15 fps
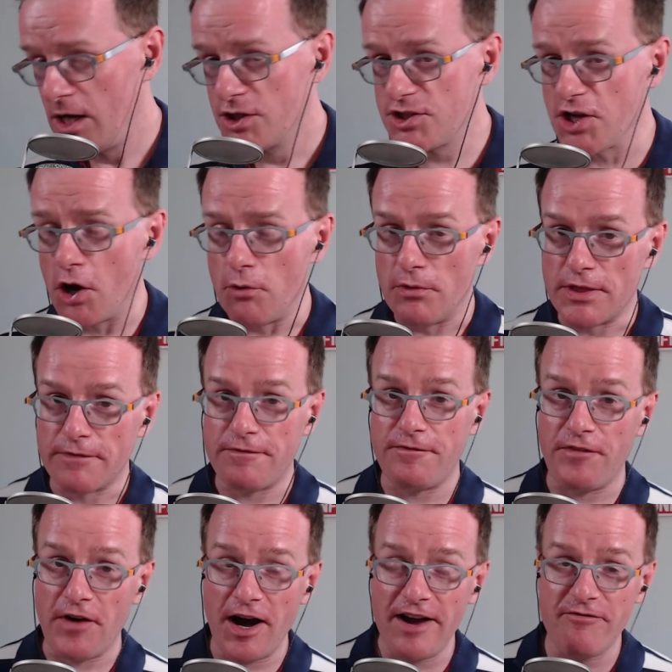So the
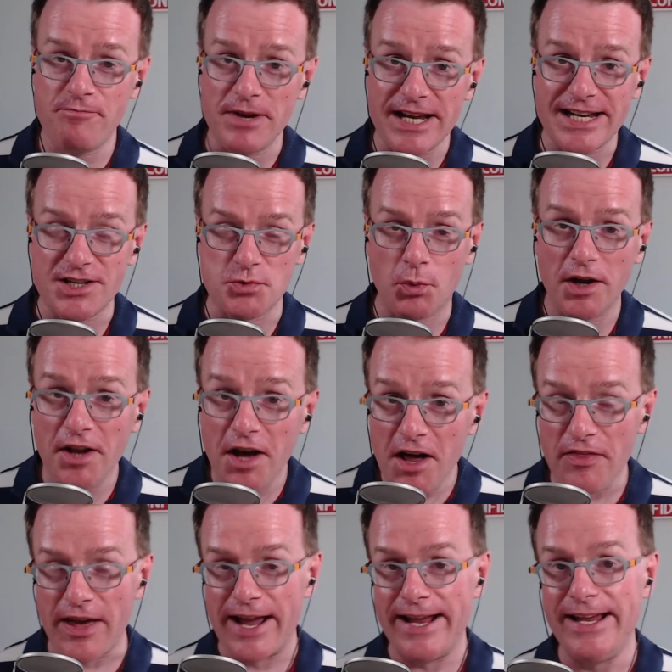5 Ps, what are
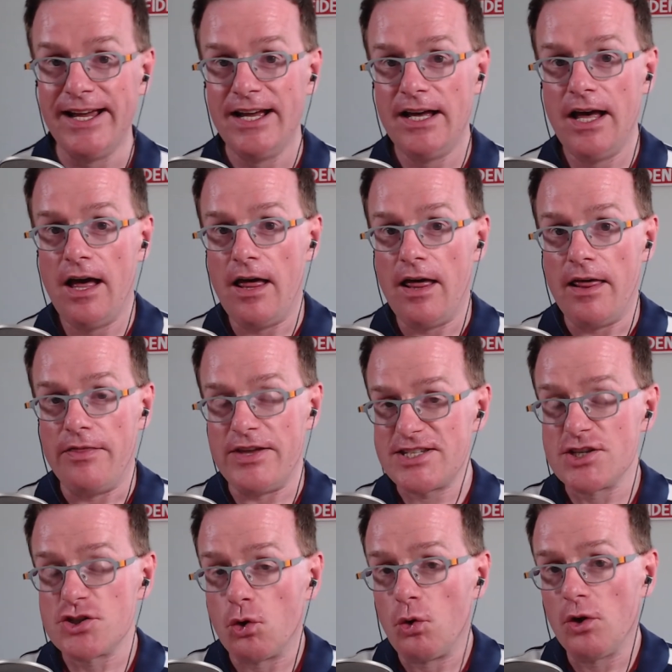they? This
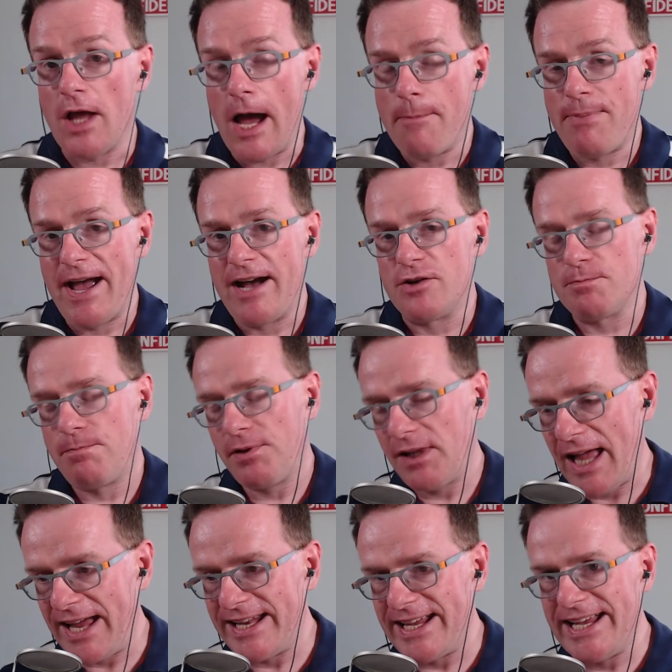is all about
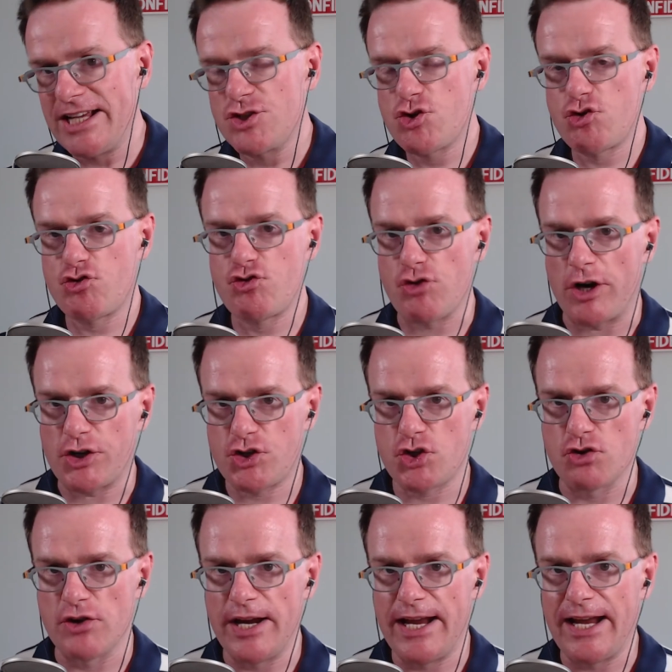planning,
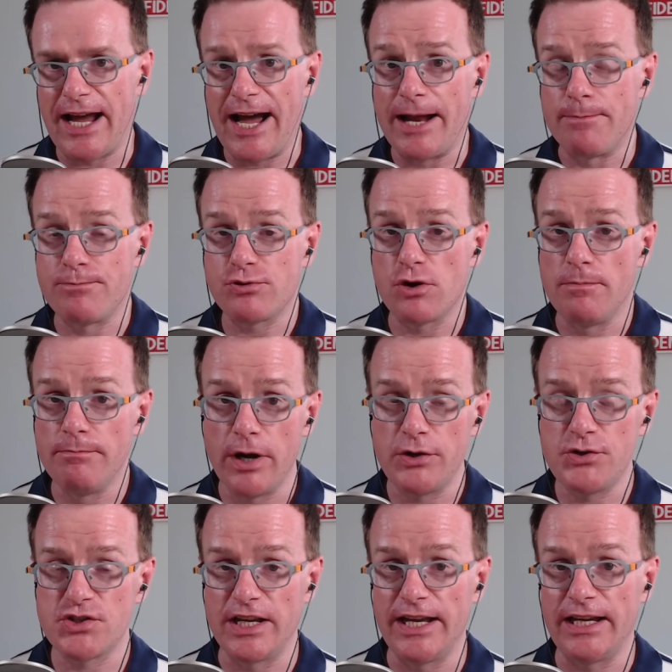structuring, and
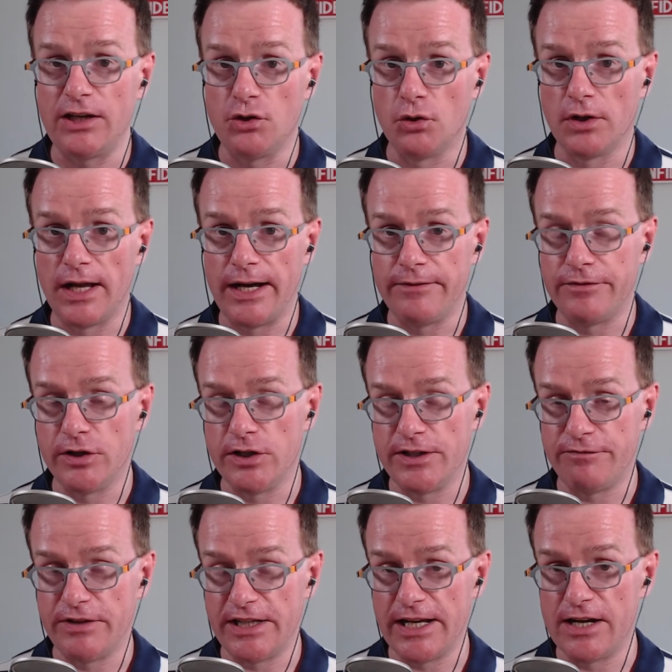promoting your live
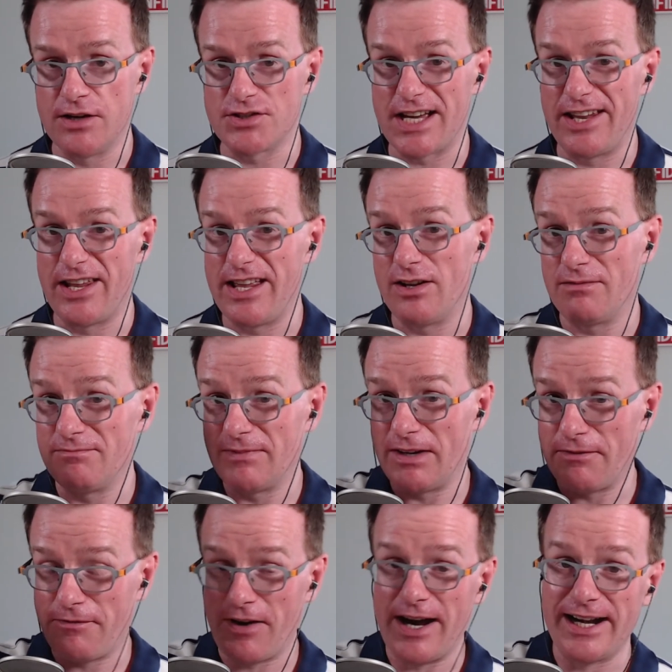videos, and then
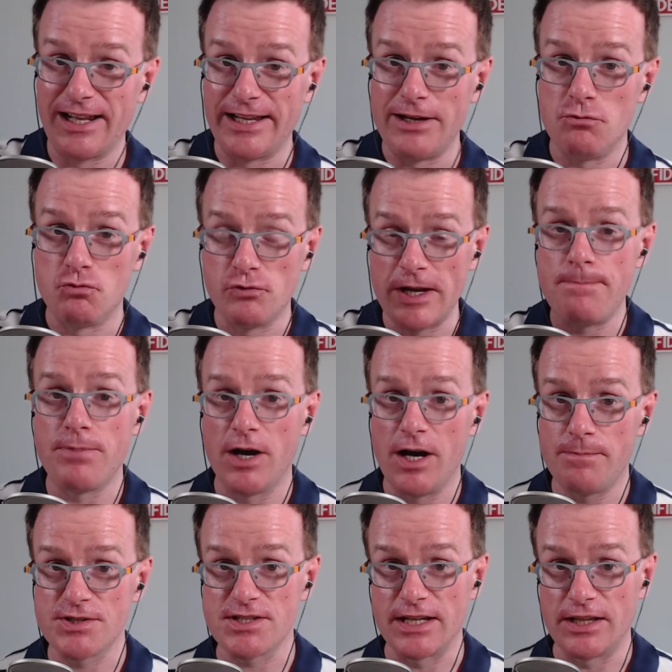finally
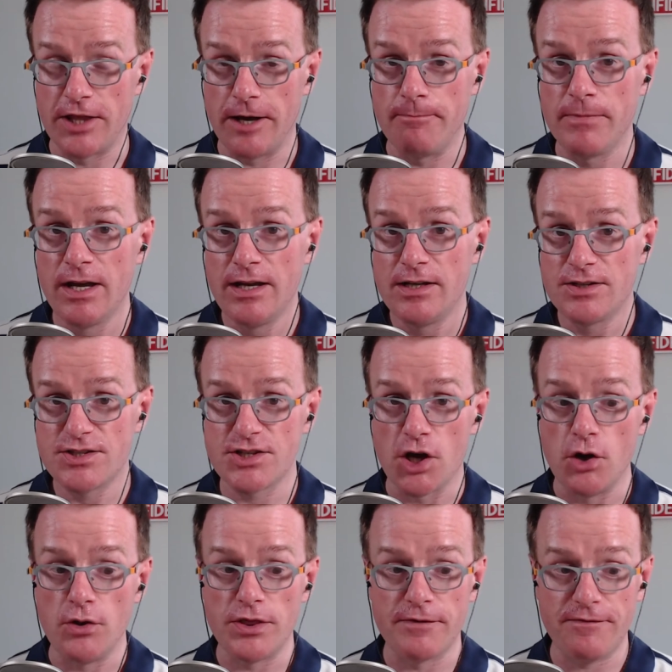repurposing them.
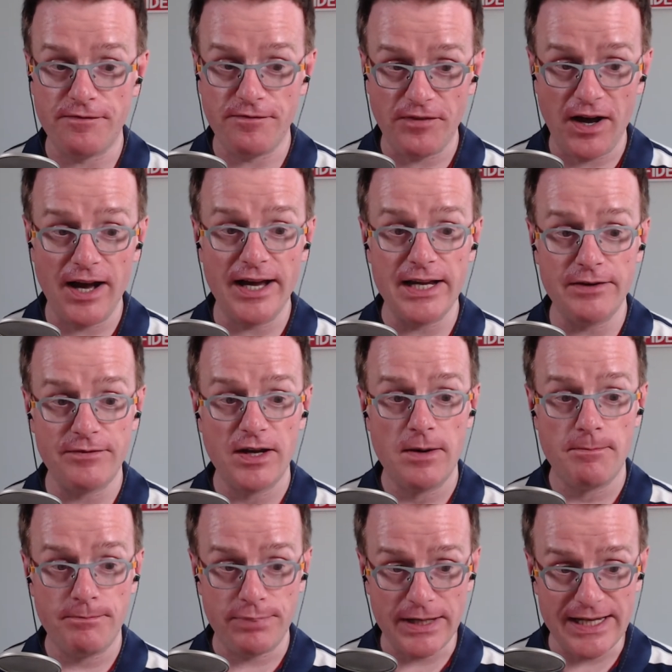So the 5
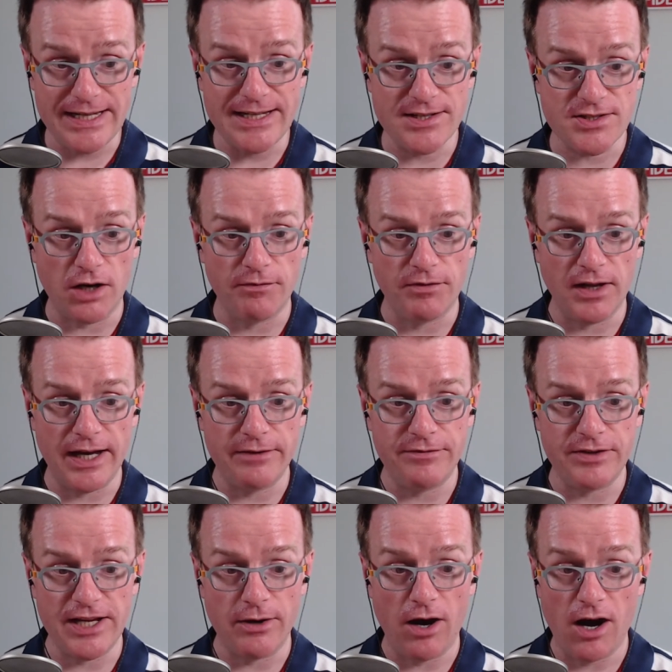Ps of live
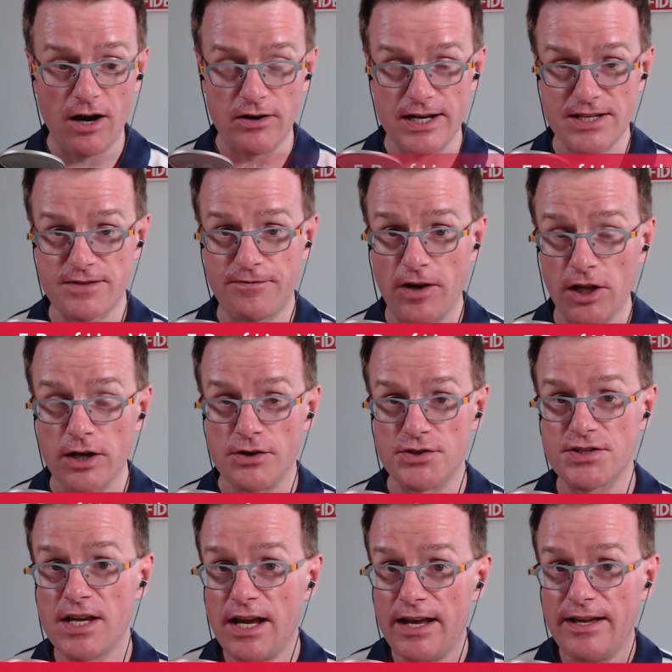video are as
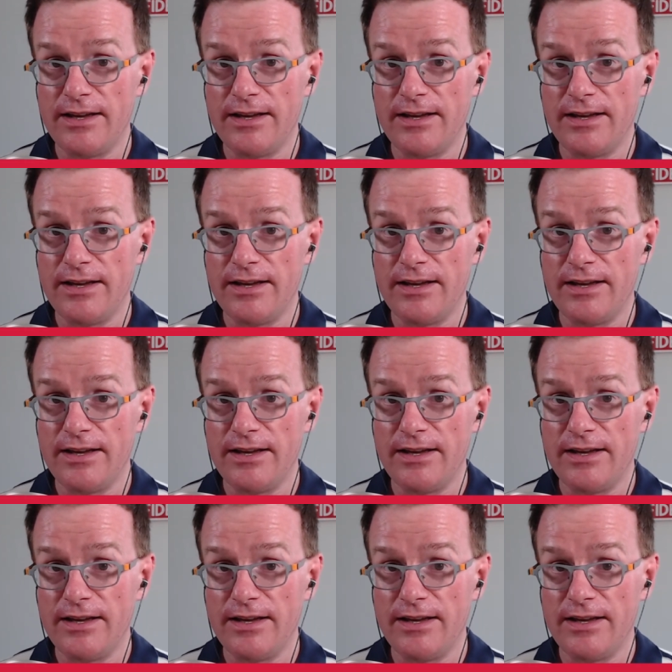follows.